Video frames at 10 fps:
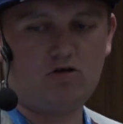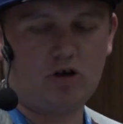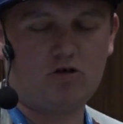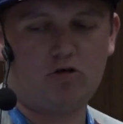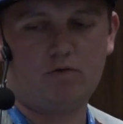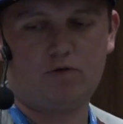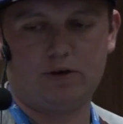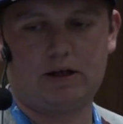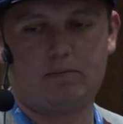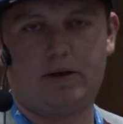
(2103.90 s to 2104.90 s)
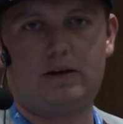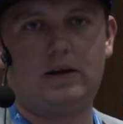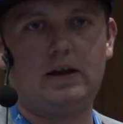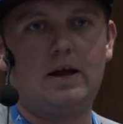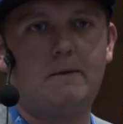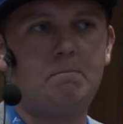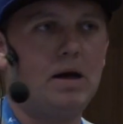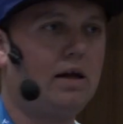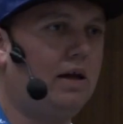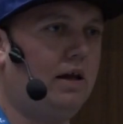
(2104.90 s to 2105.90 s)
injection vulnerability
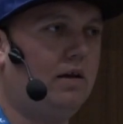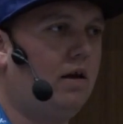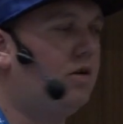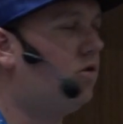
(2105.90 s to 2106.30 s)
back in